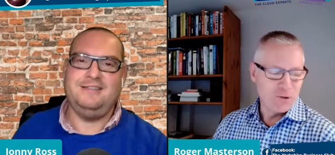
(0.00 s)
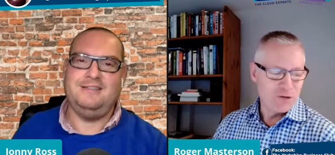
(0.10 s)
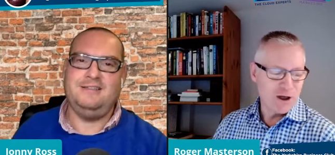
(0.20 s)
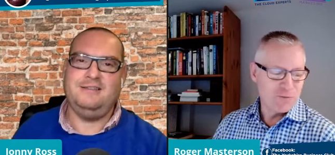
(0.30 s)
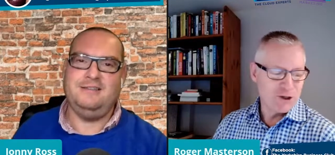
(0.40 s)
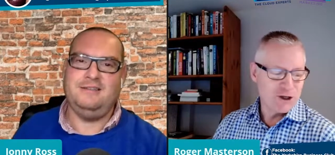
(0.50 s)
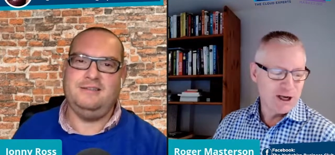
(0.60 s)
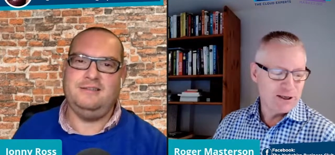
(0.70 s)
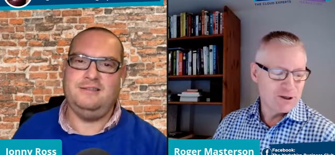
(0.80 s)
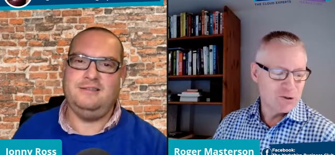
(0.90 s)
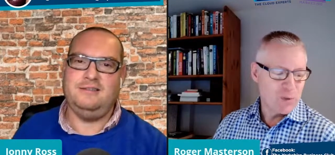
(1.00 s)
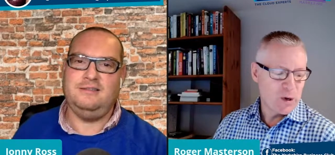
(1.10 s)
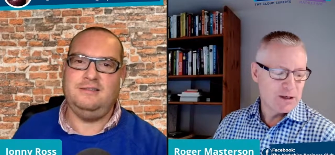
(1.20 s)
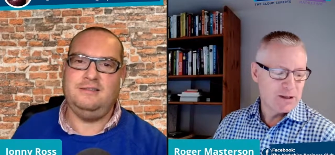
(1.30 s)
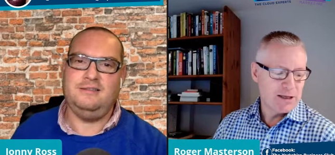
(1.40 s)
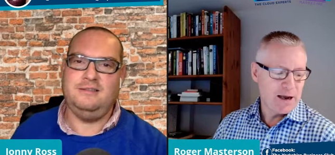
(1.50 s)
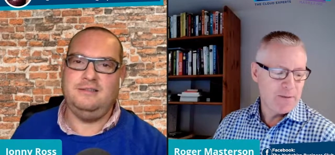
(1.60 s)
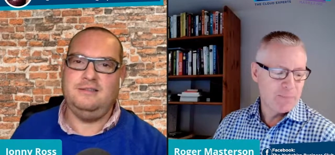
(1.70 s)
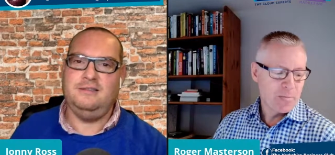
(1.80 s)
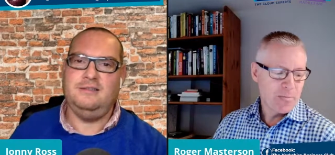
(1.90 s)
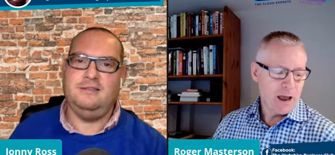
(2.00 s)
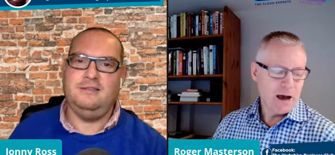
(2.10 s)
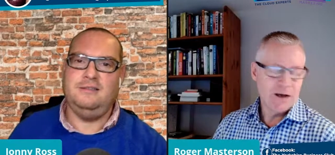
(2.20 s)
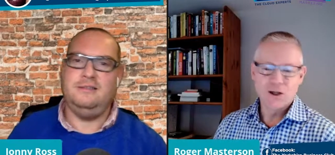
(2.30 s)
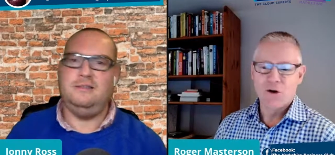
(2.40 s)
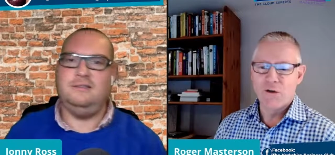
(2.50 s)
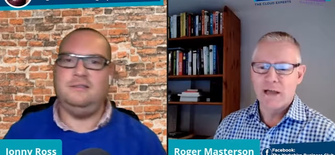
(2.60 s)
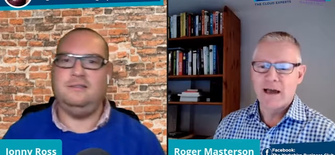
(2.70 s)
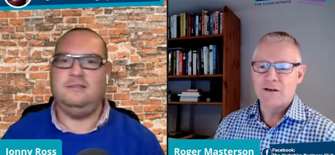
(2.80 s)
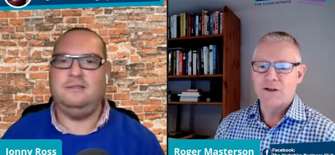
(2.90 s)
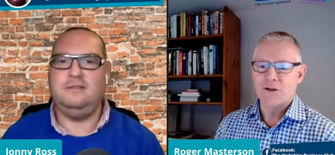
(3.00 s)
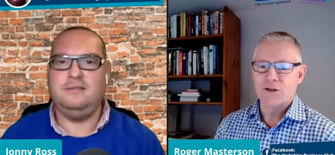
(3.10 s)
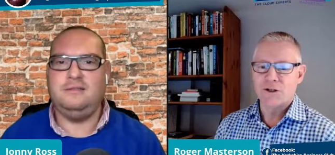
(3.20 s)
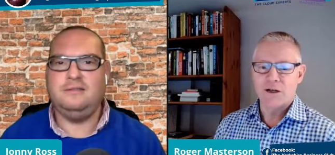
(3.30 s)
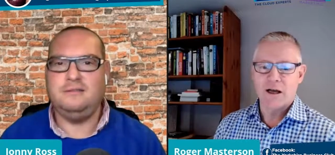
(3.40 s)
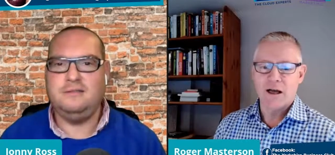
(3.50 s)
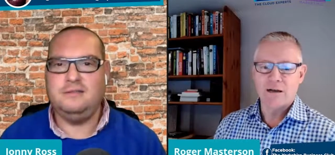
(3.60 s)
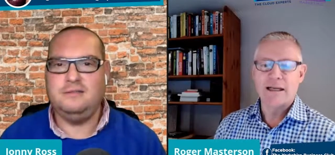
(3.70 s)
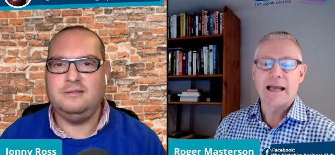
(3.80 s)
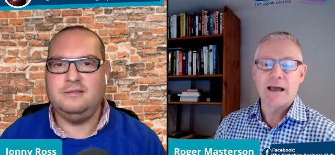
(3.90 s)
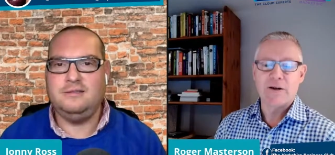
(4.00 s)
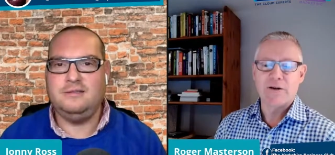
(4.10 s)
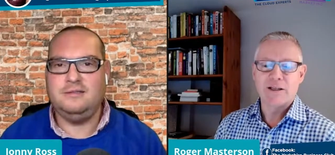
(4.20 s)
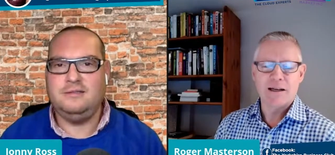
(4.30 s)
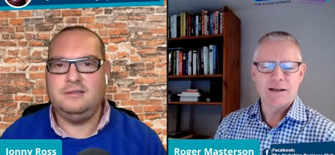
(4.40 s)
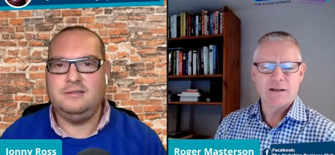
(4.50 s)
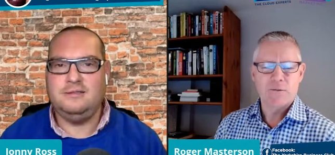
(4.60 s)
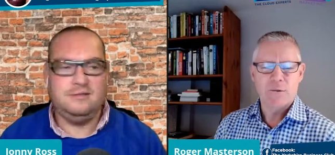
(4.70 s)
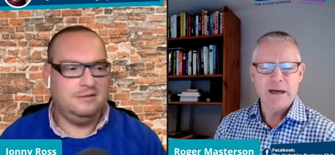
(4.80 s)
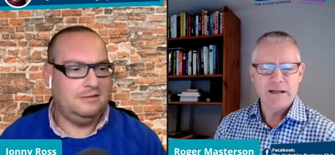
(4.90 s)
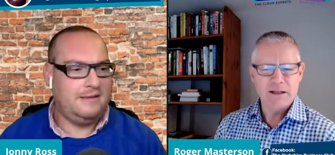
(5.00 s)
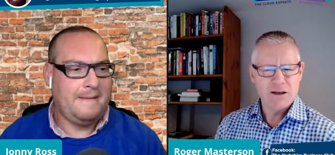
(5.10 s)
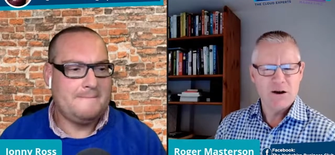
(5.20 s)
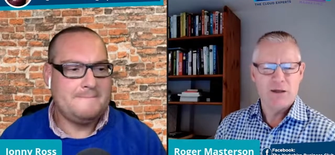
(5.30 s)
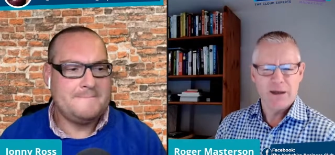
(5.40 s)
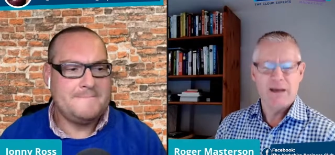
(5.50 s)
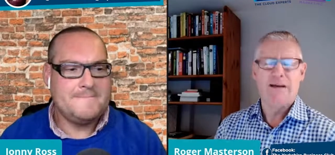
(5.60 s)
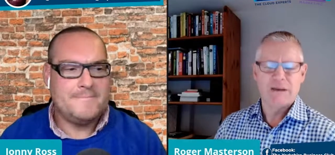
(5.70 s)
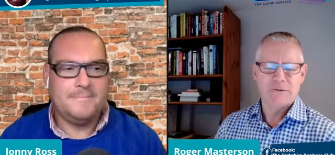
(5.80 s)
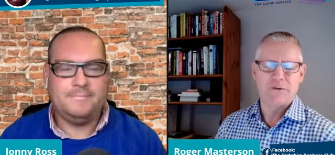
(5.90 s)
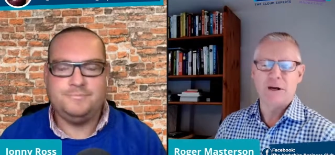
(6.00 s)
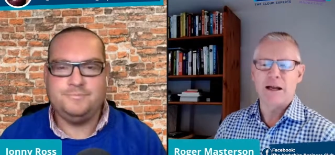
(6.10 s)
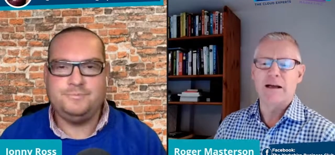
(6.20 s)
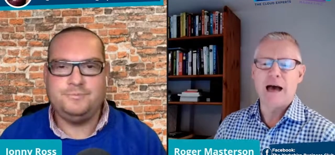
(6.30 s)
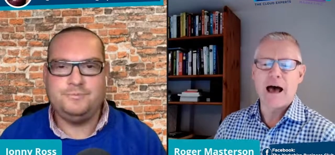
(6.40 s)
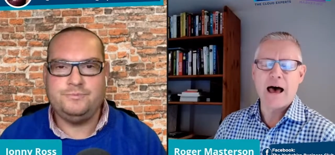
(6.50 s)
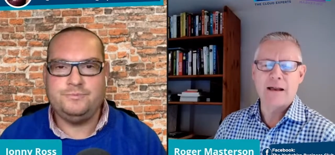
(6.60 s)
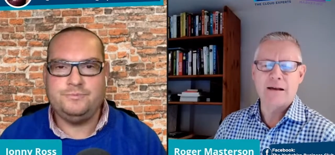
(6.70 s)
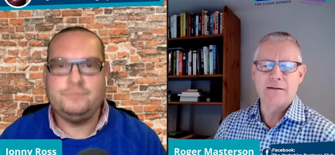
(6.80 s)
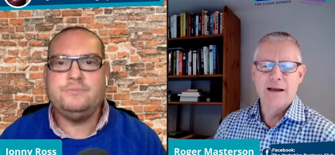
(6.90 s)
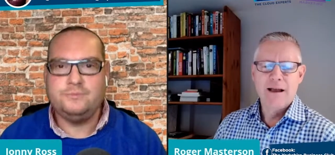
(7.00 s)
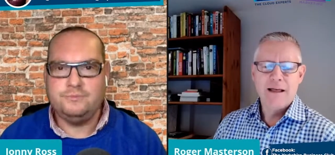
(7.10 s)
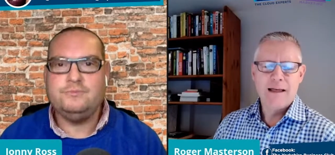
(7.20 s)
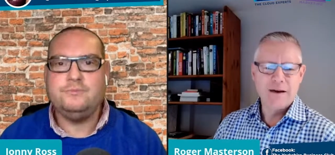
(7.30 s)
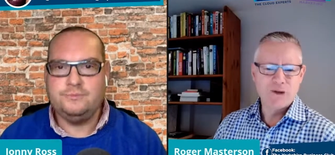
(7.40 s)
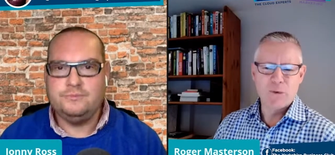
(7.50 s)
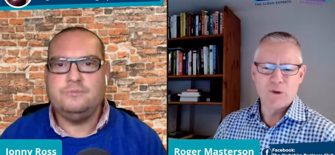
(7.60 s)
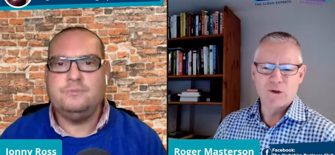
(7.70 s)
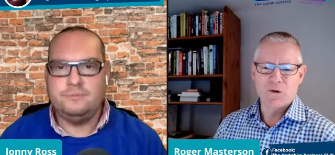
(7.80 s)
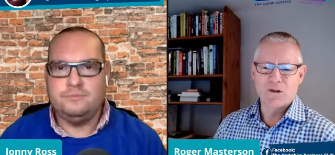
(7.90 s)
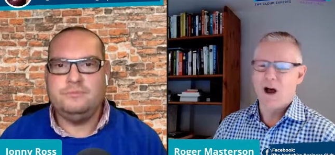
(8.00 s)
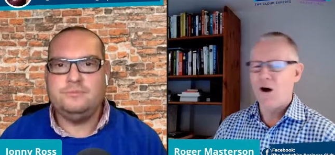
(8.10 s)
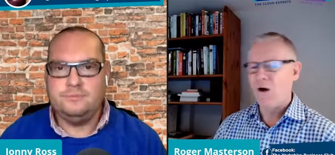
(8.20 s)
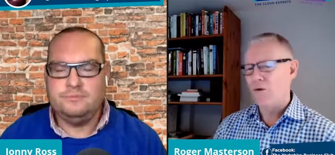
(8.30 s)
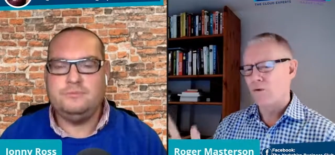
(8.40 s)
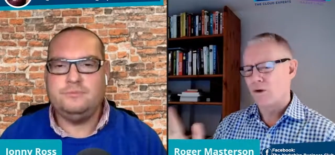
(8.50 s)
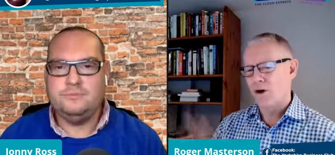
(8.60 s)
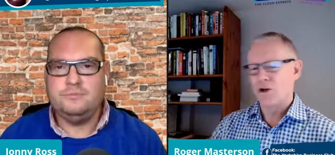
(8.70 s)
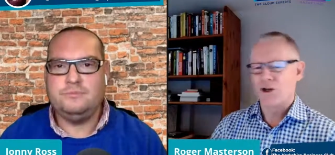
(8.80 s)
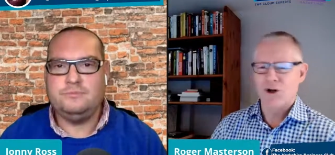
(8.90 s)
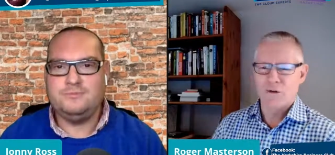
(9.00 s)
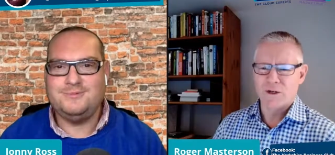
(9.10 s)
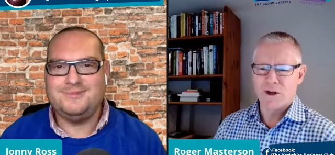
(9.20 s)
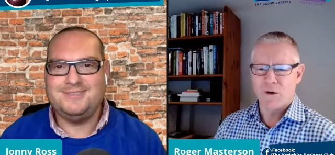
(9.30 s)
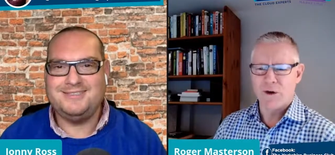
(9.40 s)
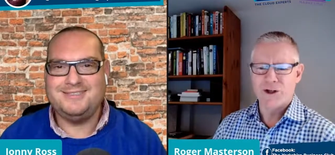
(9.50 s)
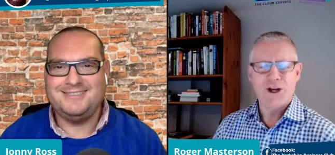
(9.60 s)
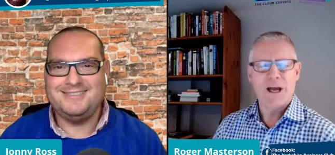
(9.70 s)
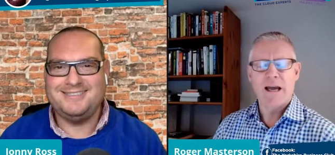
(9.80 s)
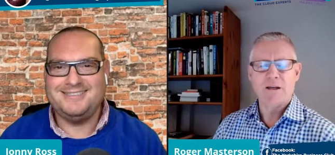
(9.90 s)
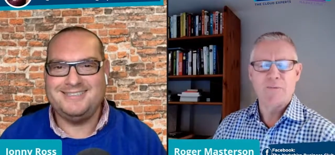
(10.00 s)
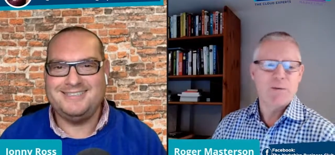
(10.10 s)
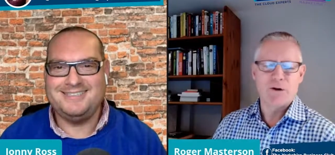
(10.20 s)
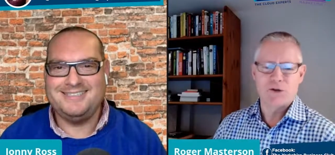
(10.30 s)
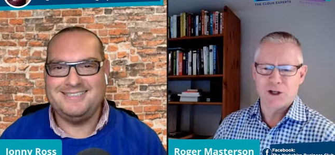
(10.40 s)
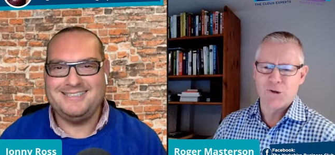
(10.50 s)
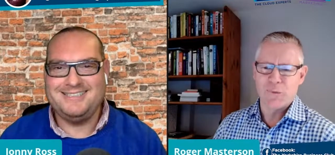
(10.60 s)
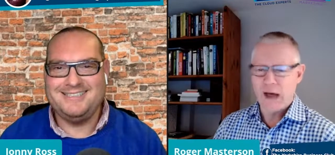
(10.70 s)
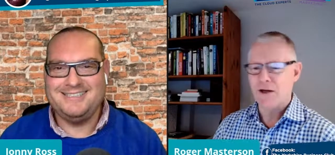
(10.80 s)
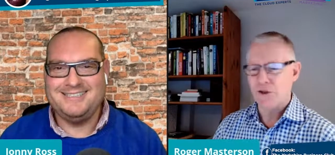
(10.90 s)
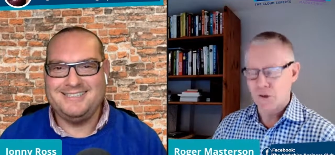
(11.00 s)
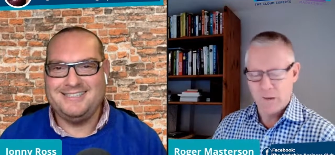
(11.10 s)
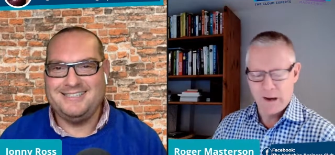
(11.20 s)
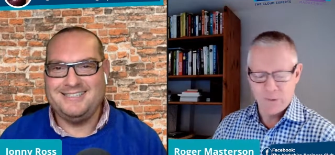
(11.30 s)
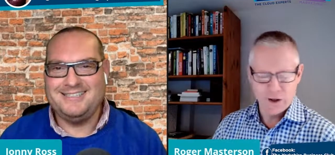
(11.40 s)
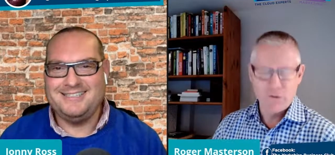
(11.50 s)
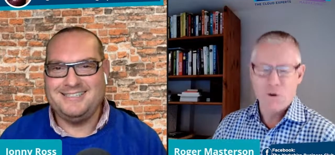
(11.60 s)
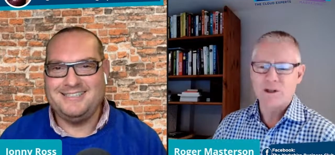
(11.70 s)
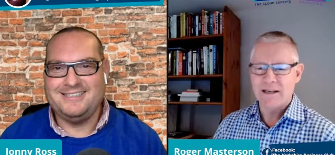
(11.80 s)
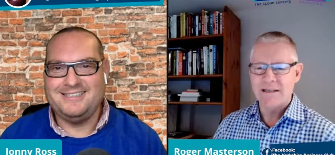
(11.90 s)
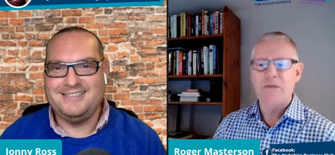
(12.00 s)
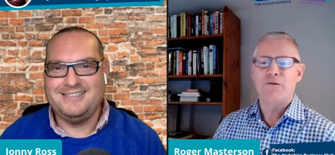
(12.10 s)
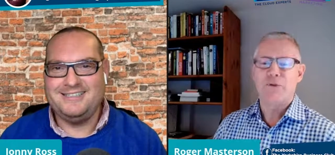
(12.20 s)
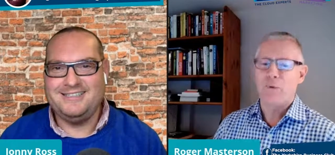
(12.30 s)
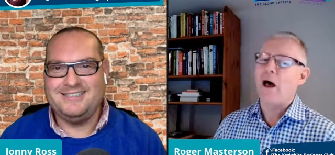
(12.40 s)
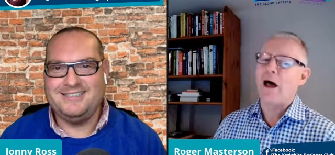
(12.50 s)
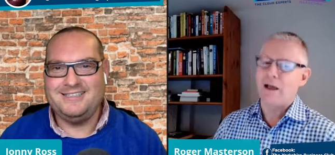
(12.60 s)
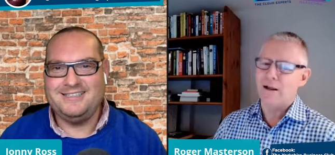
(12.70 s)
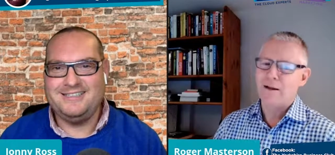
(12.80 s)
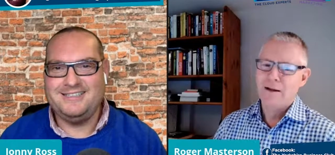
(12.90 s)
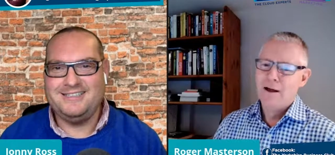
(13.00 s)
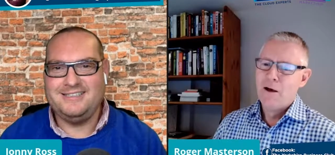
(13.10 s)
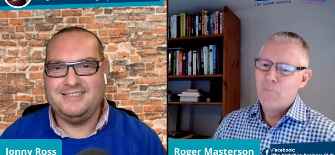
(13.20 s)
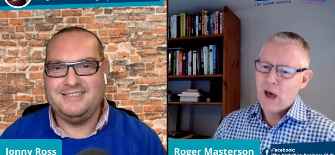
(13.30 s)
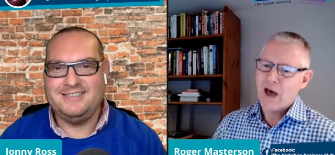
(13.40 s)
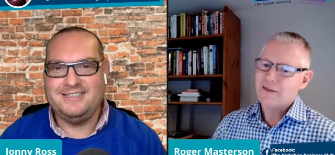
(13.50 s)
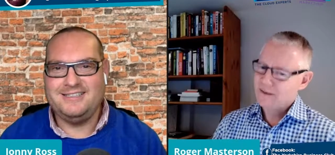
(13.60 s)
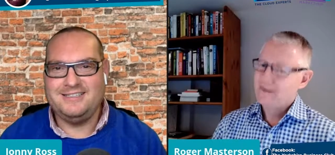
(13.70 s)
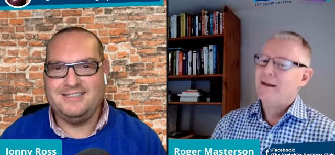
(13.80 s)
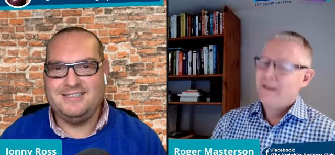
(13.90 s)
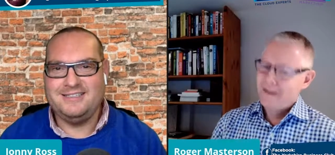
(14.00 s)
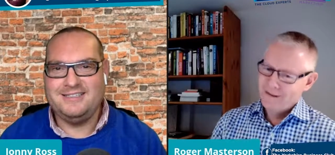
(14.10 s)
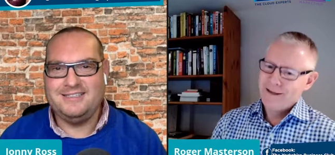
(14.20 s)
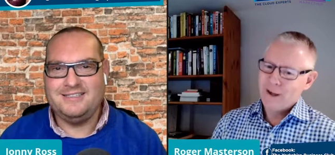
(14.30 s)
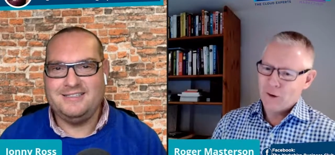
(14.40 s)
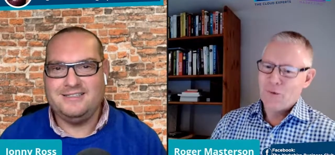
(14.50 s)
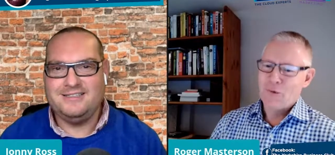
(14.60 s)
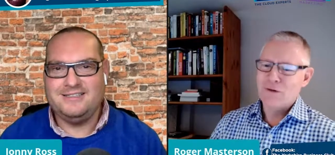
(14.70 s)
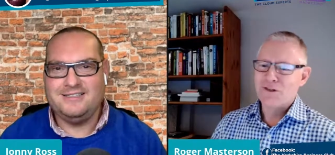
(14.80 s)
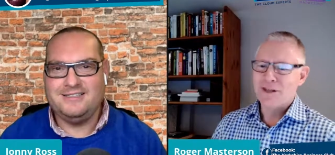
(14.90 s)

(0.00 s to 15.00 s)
Speaker 1: one of their machines. But um, I just got all the editors uh, together and said, listen, we need to start thinking differently. And their response was, oh, gosh, no, it's not going to change. People will still buy newspapers. And of course, they did for a while. But you know we've